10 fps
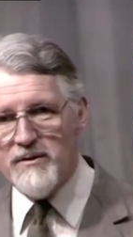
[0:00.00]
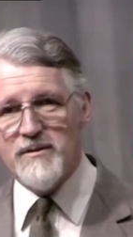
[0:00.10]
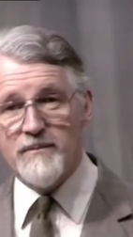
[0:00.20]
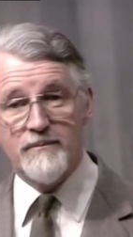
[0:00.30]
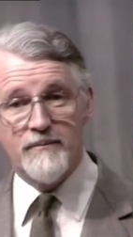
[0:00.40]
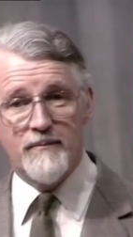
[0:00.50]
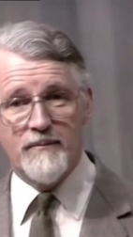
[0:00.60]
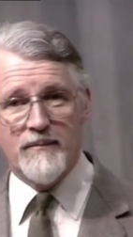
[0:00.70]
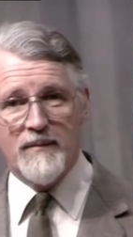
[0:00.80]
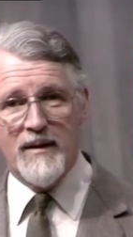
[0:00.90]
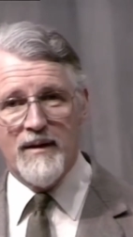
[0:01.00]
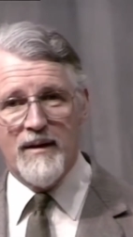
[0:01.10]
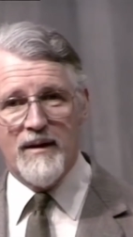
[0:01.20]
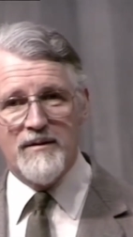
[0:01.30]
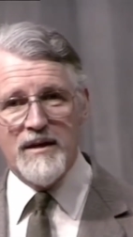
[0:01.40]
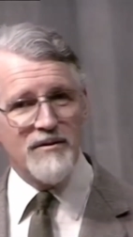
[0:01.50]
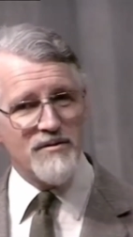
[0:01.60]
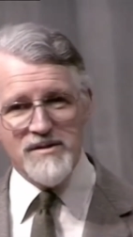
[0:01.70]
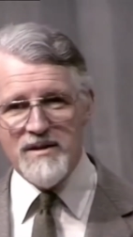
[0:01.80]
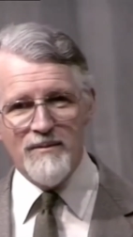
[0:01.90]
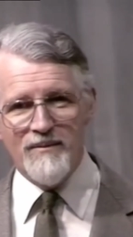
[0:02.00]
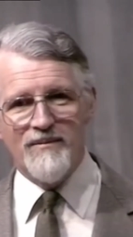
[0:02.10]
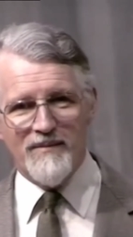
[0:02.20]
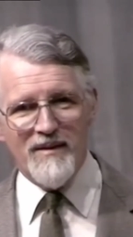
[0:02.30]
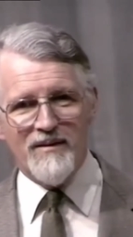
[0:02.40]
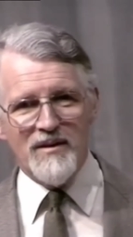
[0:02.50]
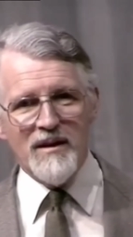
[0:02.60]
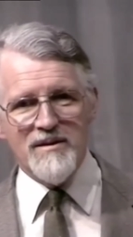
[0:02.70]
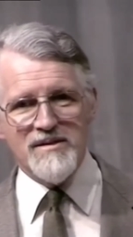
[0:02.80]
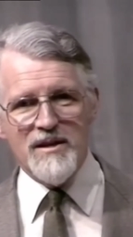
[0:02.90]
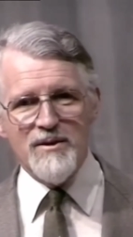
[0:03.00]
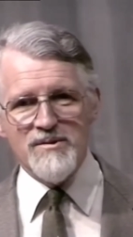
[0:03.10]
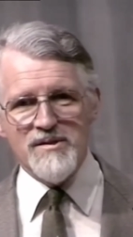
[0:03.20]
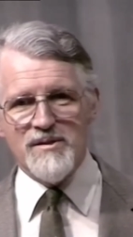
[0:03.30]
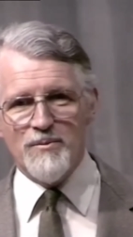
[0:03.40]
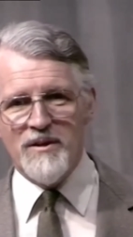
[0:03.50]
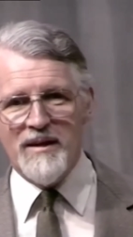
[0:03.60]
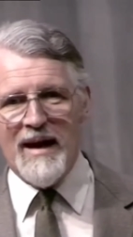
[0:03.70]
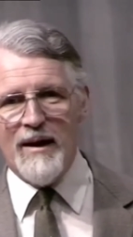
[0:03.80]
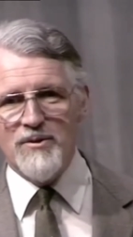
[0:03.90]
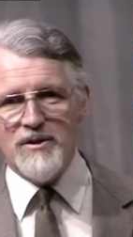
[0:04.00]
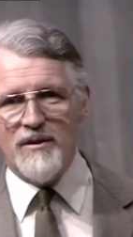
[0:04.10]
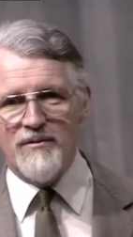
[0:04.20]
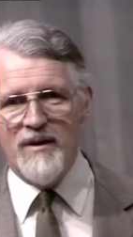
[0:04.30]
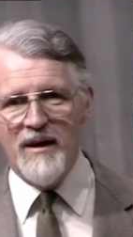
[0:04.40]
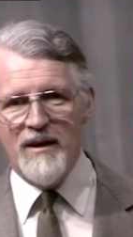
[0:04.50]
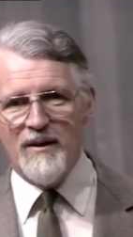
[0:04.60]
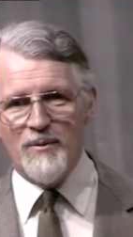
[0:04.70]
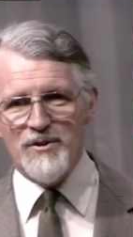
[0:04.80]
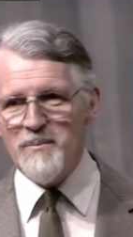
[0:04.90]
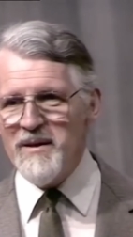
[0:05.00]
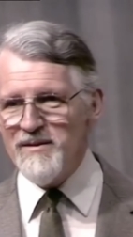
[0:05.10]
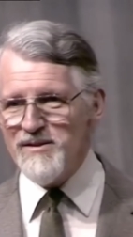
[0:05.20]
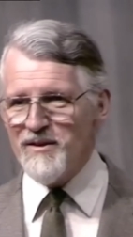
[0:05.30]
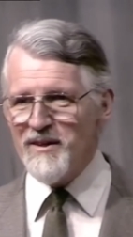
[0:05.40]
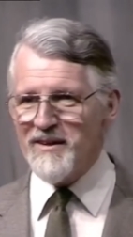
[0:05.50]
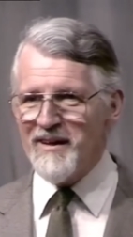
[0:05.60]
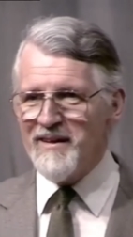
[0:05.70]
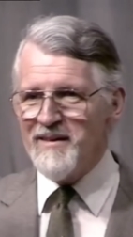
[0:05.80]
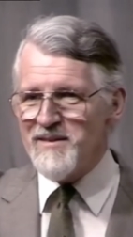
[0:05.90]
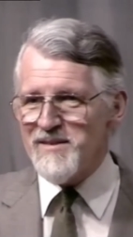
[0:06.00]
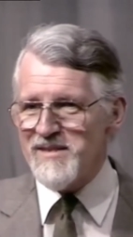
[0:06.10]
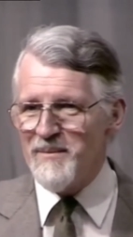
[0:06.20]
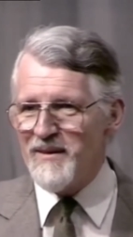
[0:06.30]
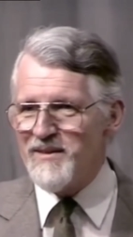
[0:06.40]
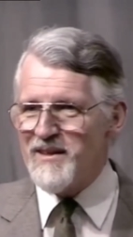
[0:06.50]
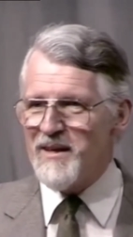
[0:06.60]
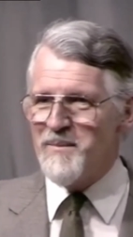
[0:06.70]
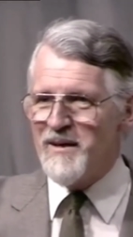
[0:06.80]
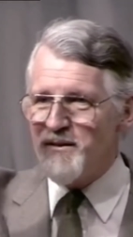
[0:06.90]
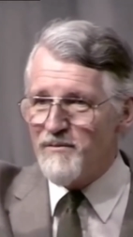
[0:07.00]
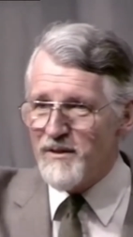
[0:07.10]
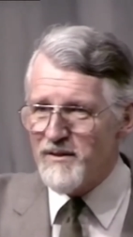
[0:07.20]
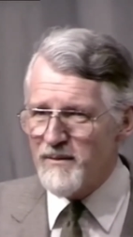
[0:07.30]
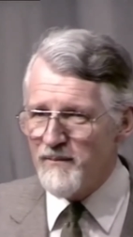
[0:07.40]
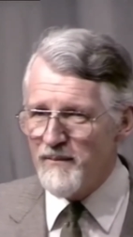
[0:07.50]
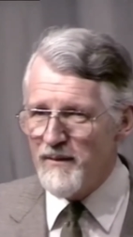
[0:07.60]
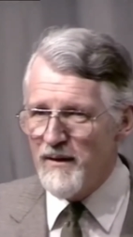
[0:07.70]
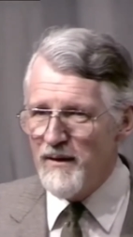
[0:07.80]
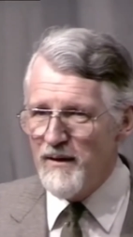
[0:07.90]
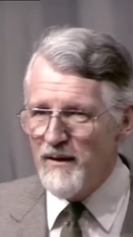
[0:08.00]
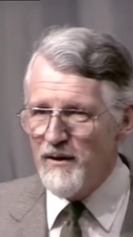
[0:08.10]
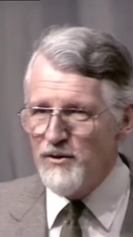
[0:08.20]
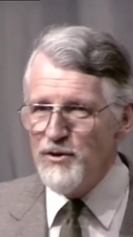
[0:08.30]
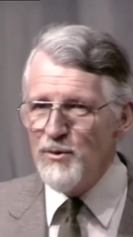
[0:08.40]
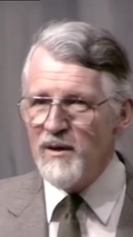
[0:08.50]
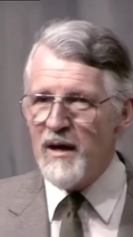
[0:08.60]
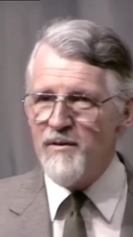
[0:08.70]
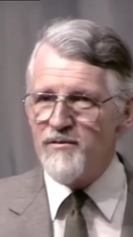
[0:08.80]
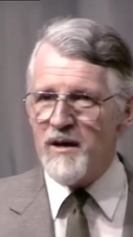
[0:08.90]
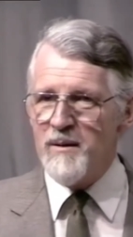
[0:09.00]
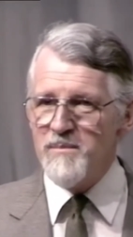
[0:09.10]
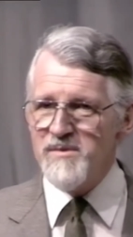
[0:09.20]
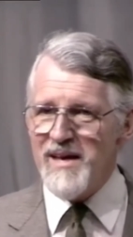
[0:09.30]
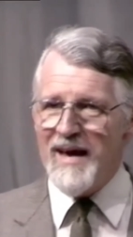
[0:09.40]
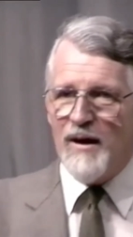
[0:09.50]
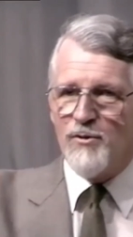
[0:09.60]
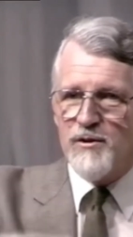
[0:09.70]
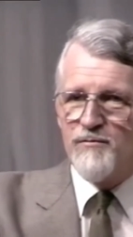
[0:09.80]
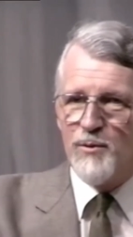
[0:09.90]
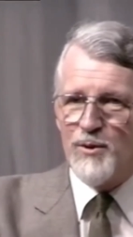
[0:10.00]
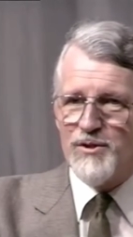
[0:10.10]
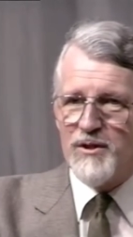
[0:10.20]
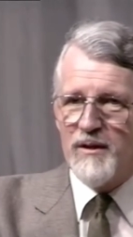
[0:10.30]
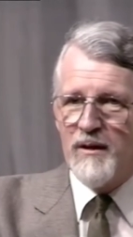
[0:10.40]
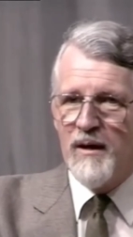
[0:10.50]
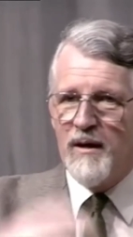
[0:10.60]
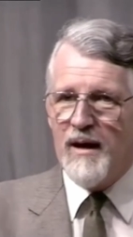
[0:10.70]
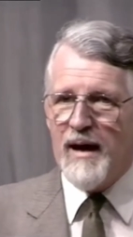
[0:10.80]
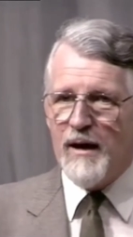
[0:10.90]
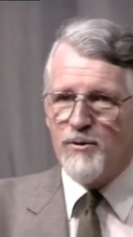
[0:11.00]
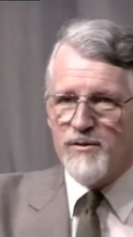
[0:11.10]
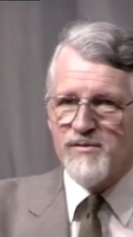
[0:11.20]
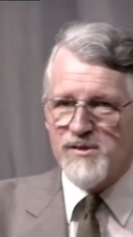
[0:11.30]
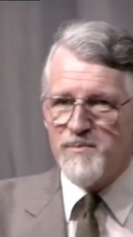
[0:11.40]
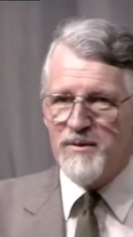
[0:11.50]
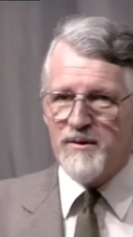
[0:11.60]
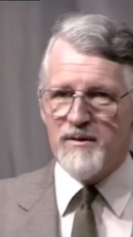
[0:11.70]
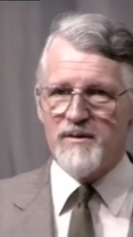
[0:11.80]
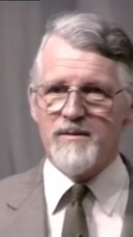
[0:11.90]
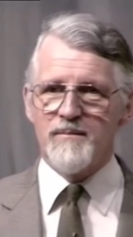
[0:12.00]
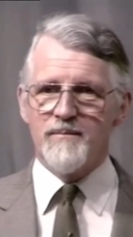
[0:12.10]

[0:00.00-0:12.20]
And the interesting thing is, he uses the word out of, which means you've got to get into something to come out of it. New life comes out of water, out of spirit.